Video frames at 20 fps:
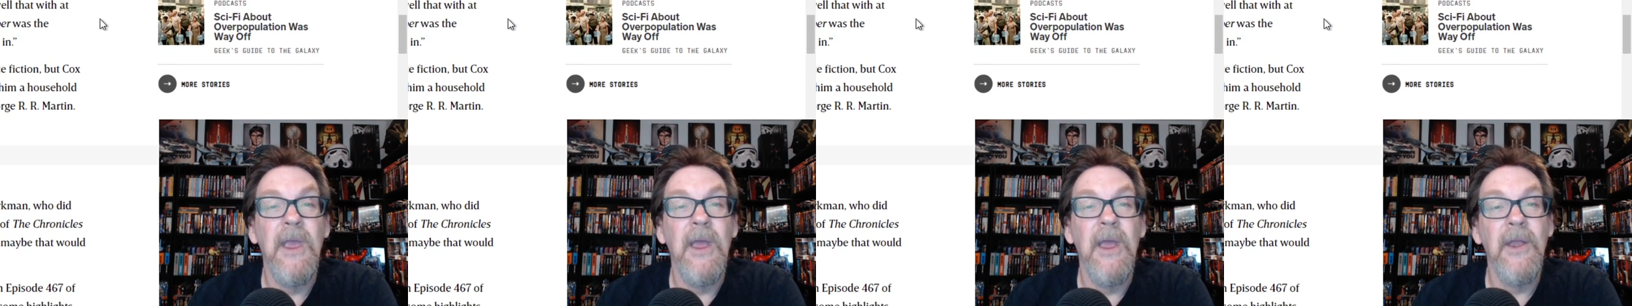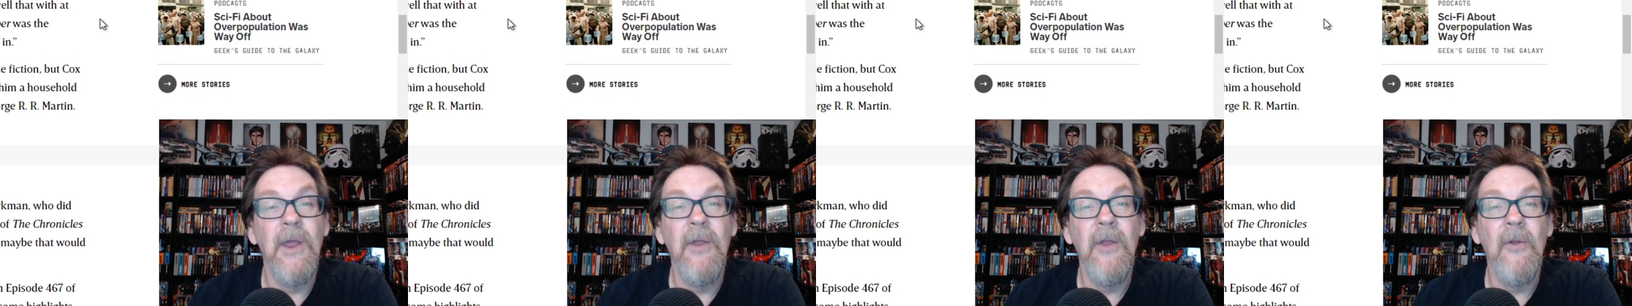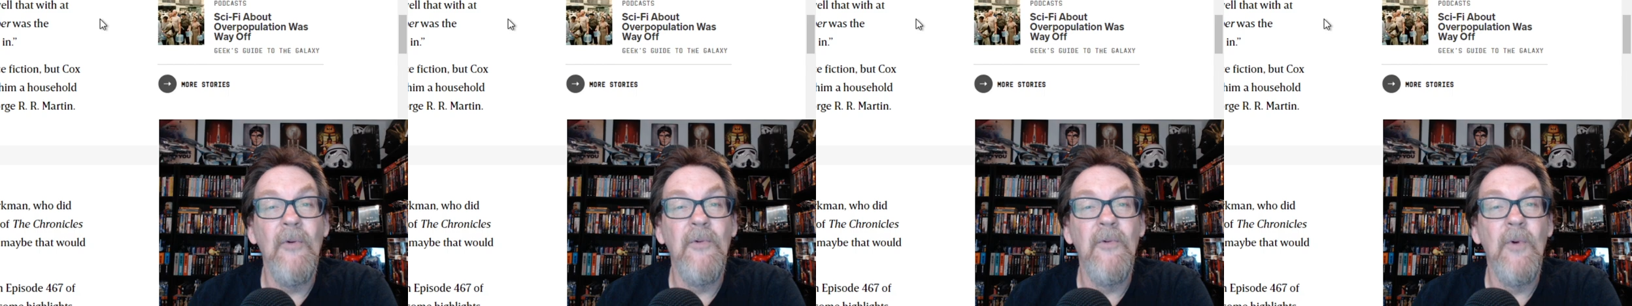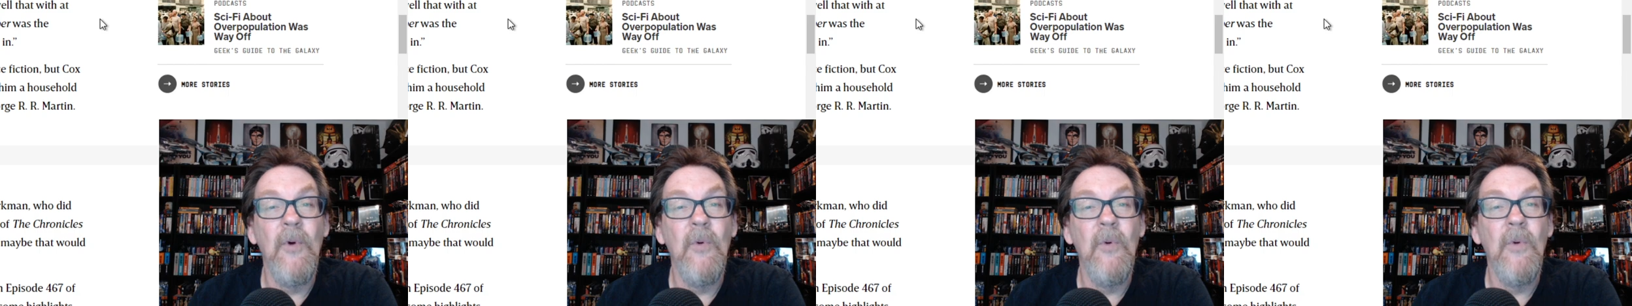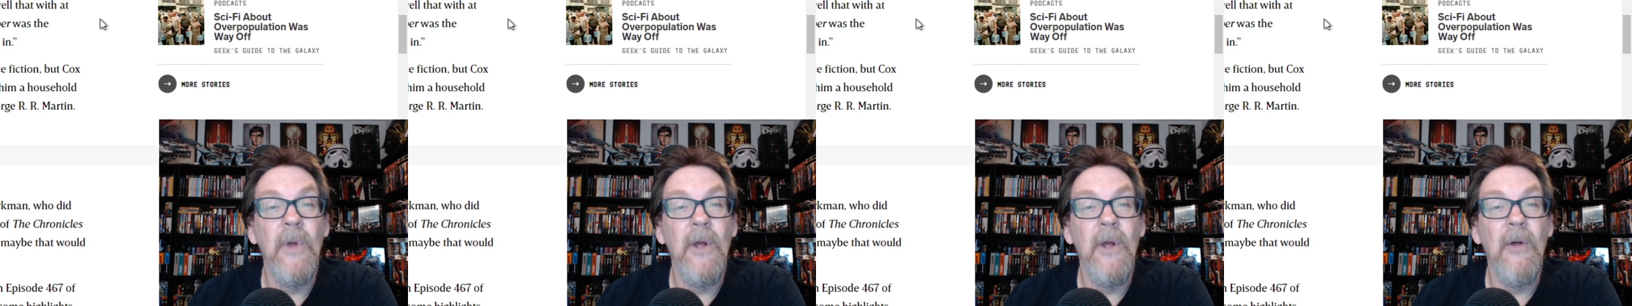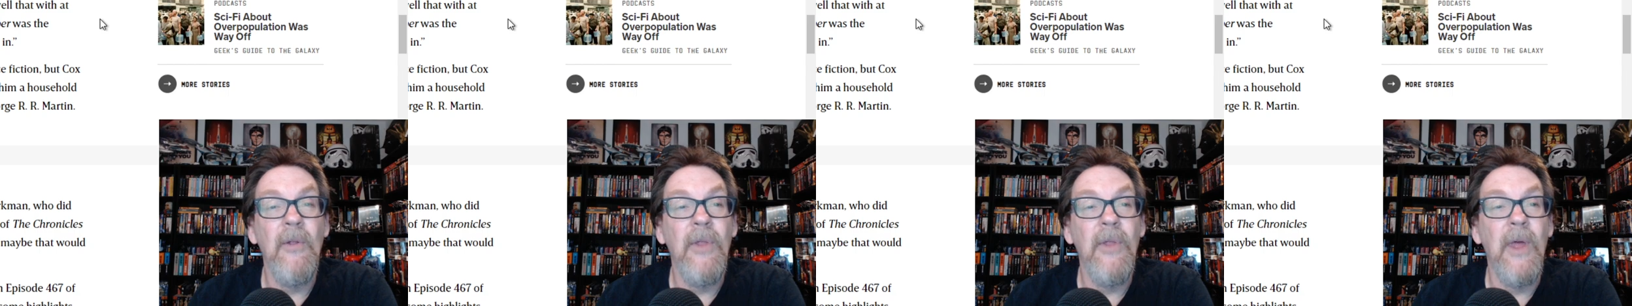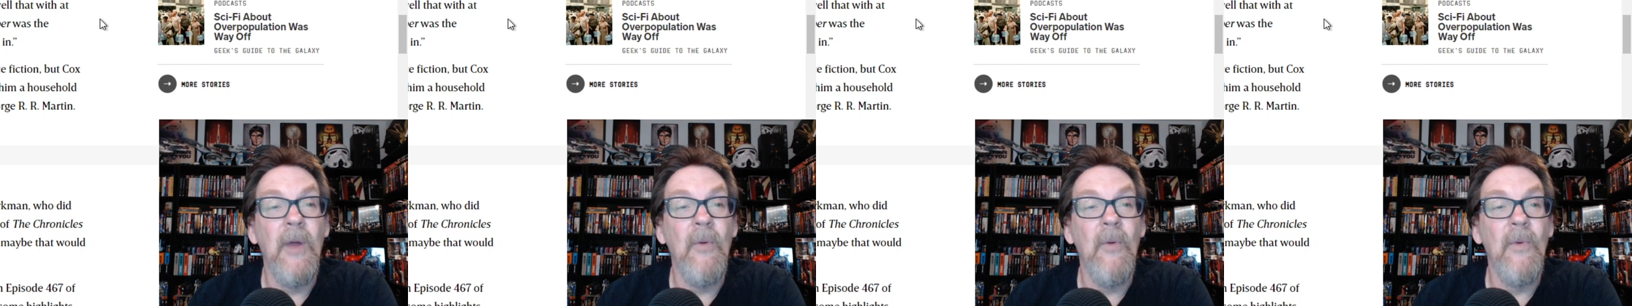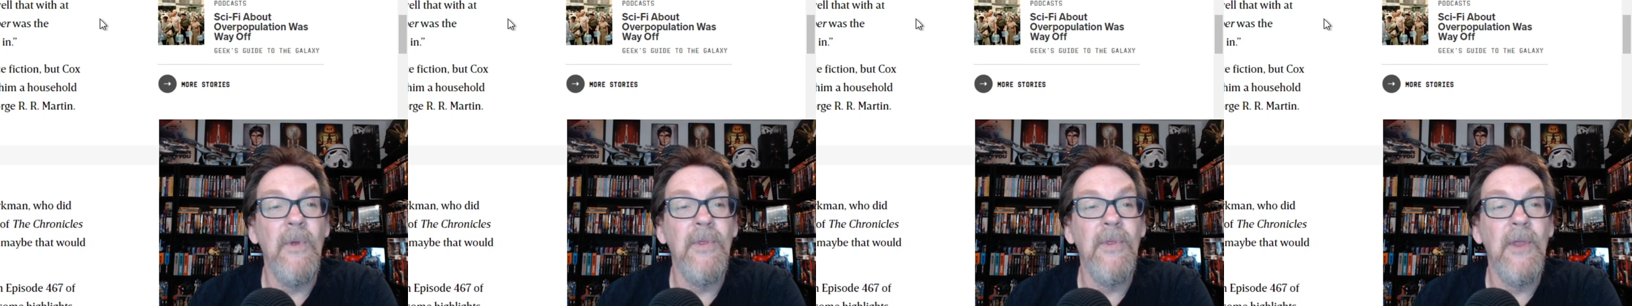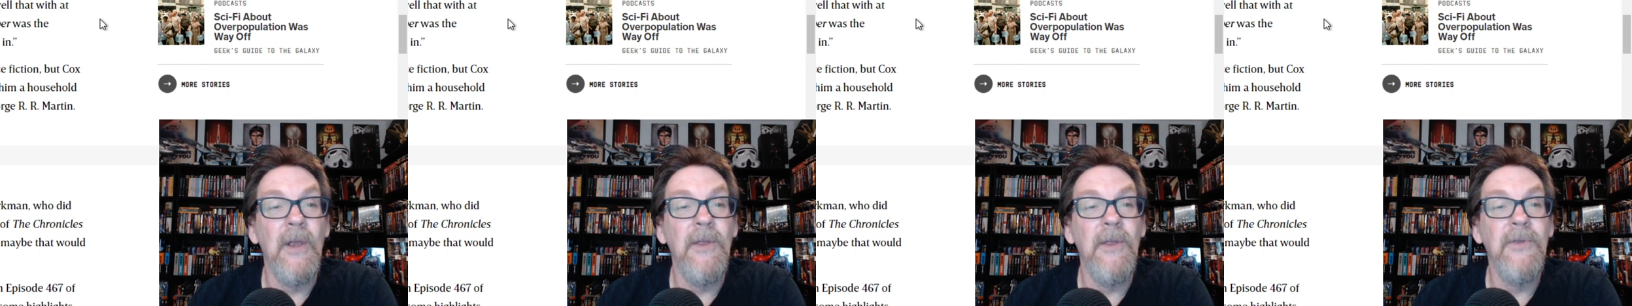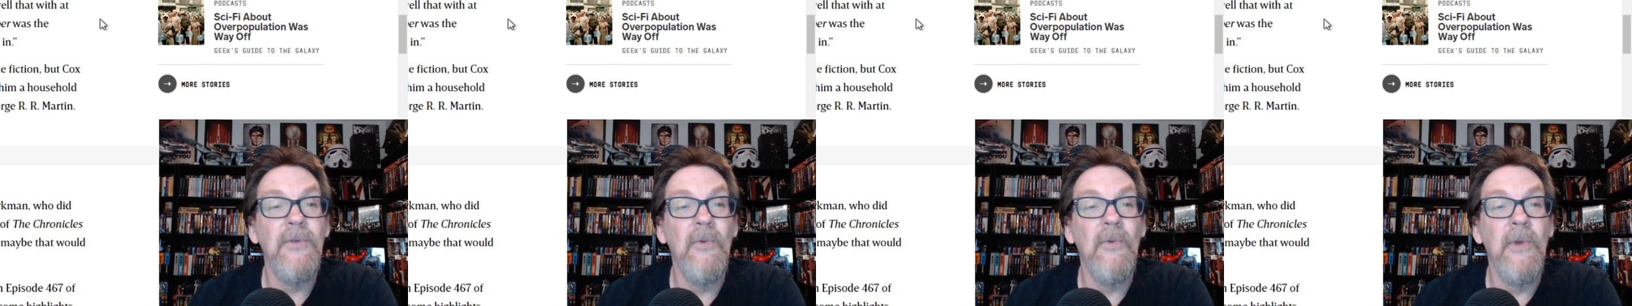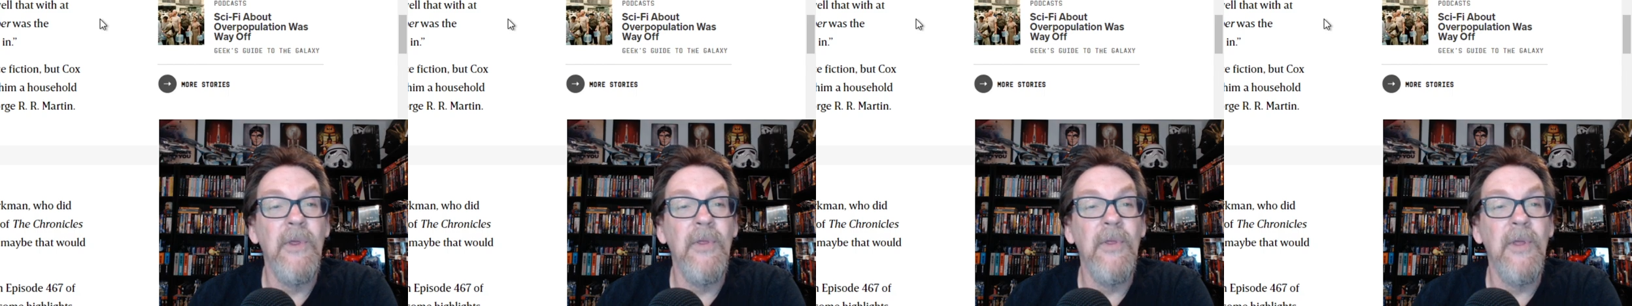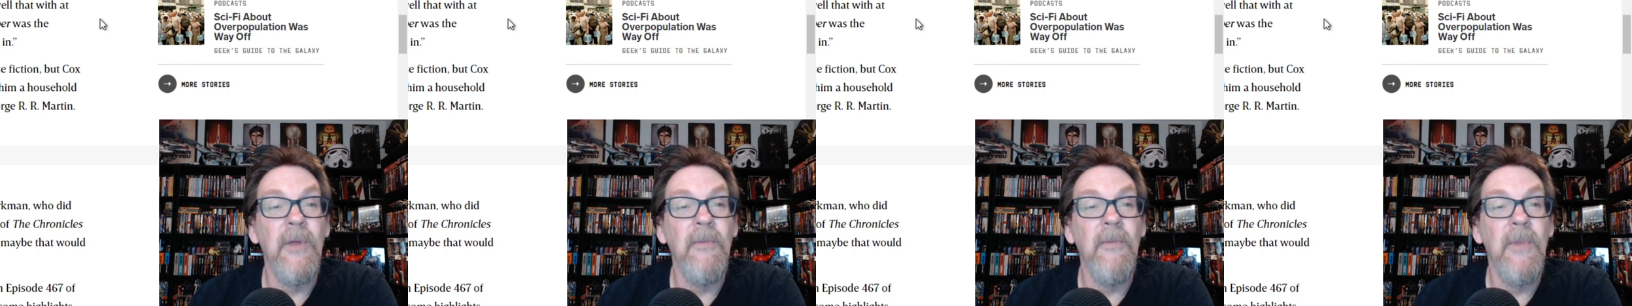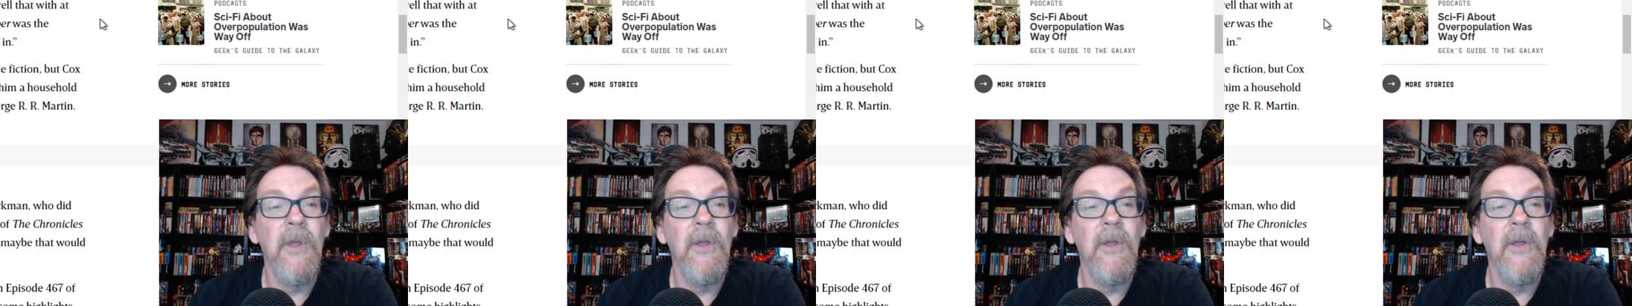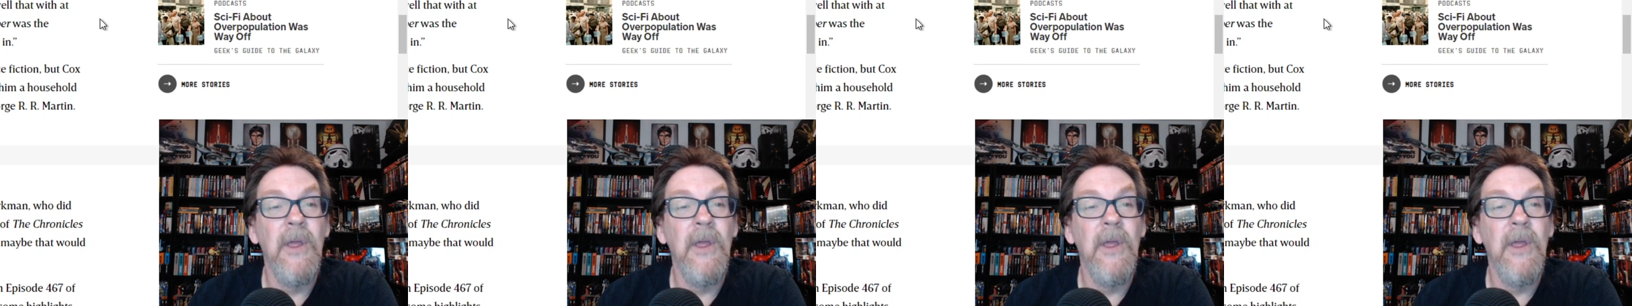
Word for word: and I know full well that with at least one of them,